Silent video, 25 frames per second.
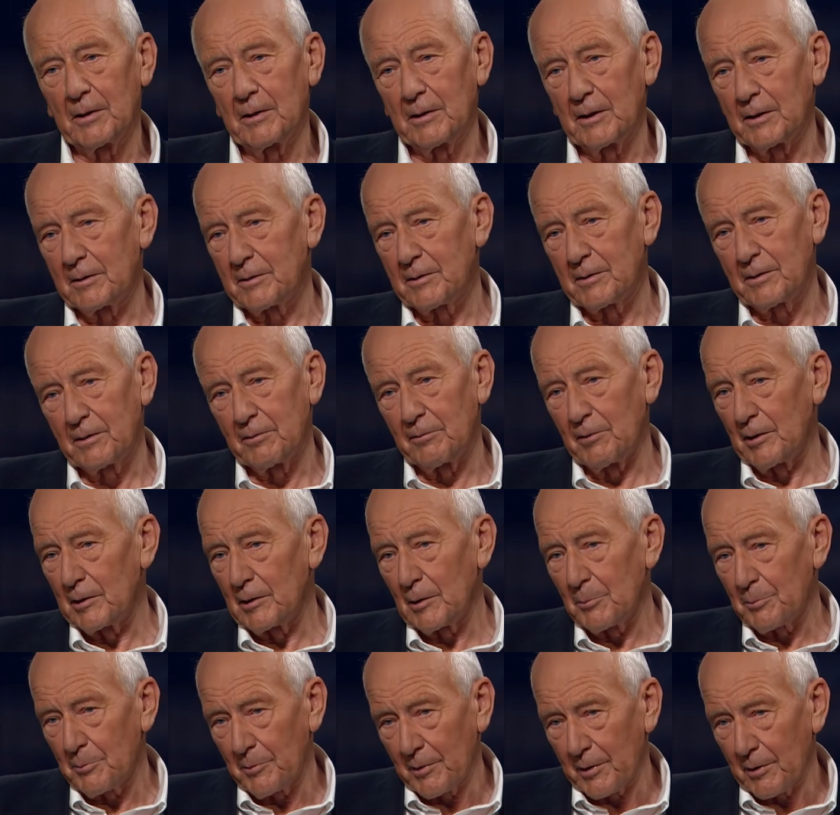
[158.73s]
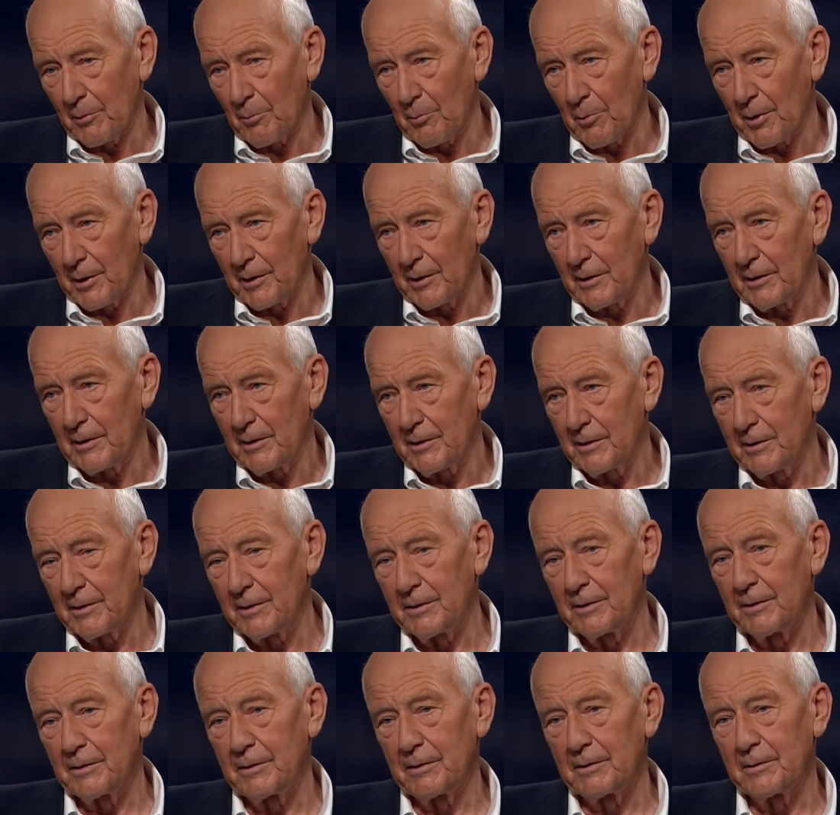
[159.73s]
it developed very well uh,
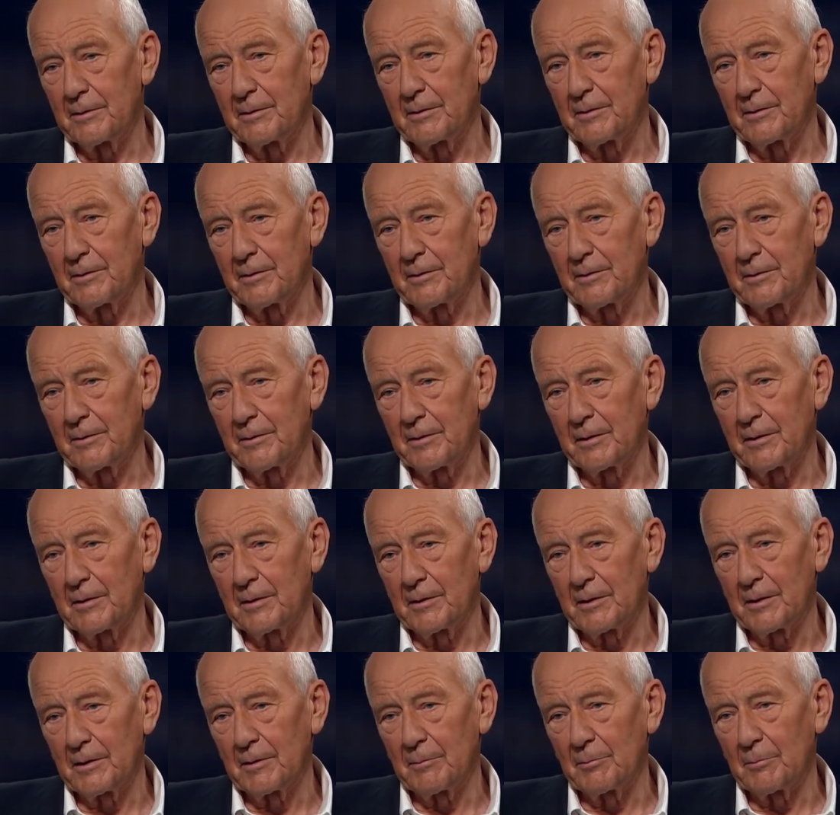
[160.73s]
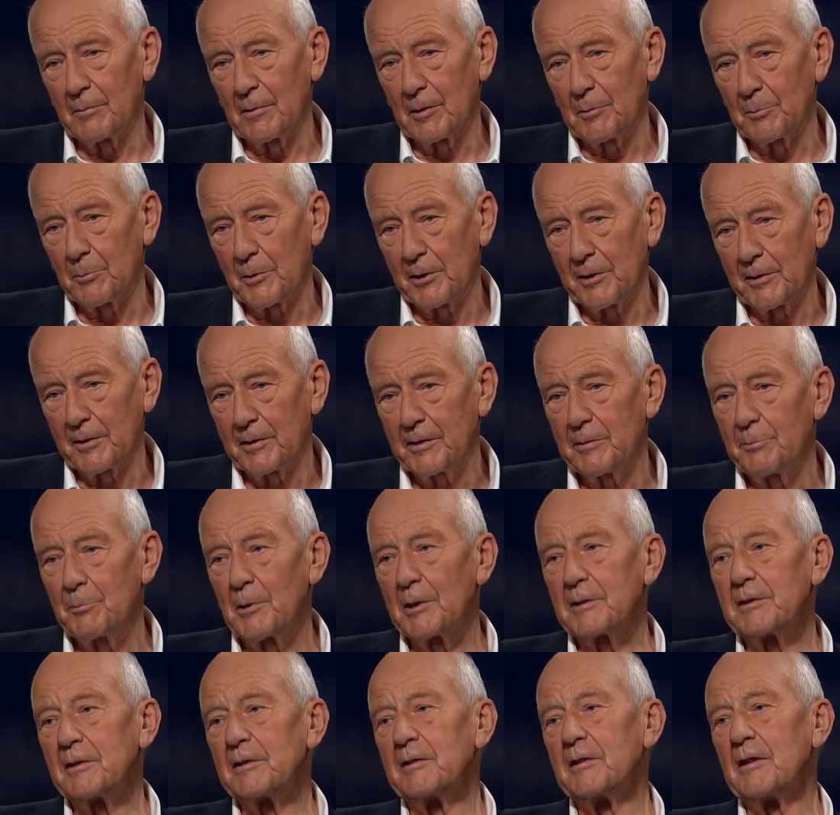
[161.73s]
in my period,
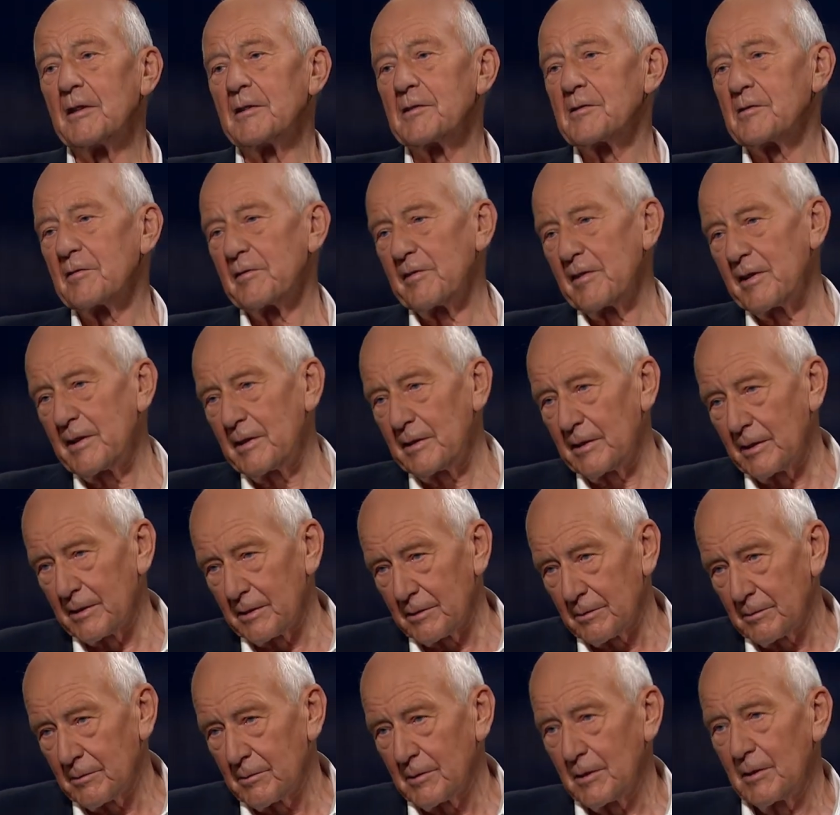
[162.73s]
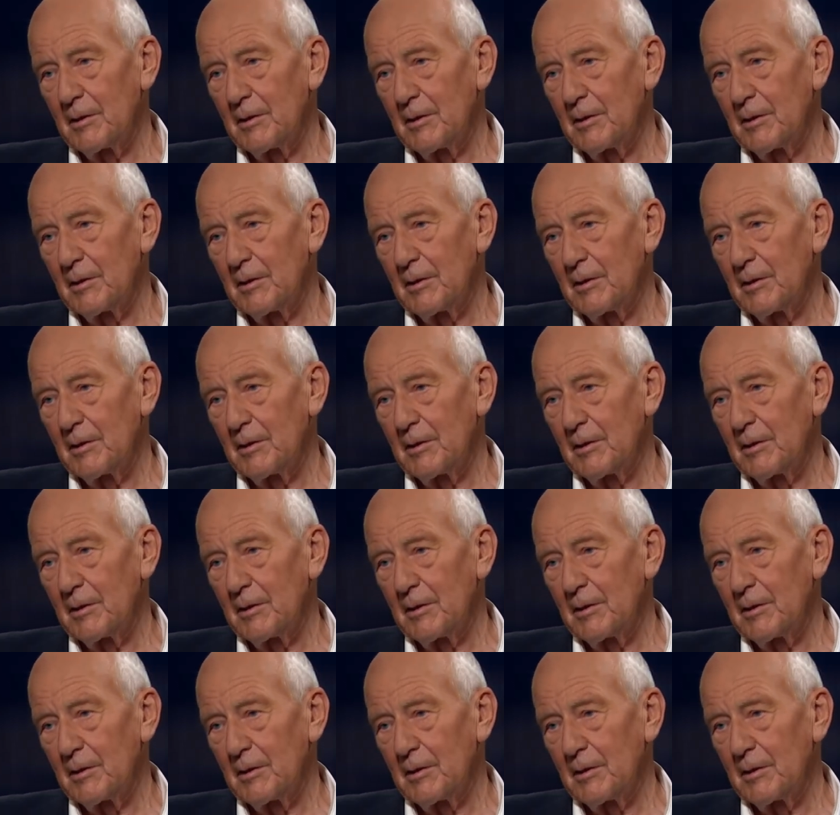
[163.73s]
but it has really